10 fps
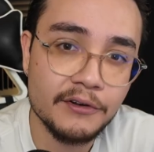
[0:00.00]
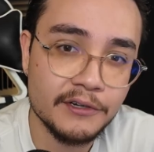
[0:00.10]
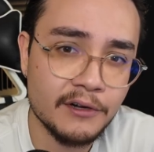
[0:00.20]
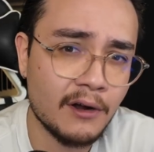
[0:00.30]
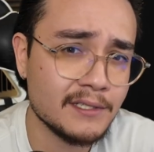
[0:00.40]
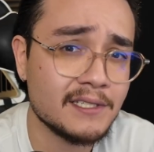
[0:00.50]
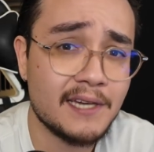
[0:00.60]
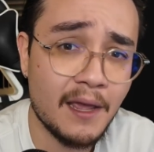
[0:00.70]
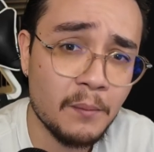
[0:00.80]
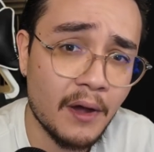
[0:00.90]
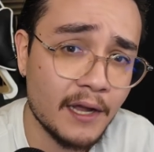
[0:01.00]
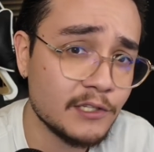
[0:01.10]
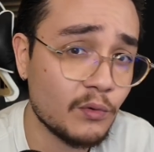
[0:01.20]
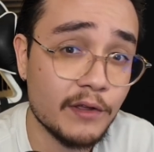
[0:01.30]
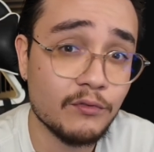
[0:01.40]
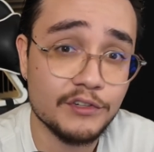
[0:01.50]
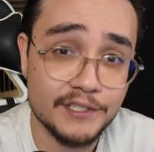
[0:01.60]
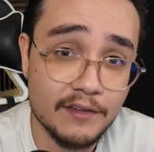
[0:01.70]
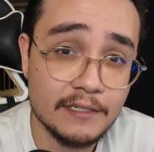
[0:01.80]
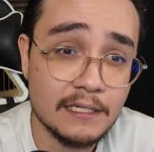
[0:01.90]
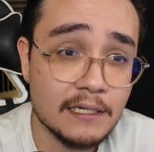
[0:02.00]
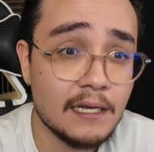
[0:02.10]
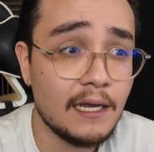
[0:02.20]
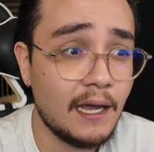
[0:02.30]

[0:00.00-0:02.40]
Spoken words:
partner on standby 24/7.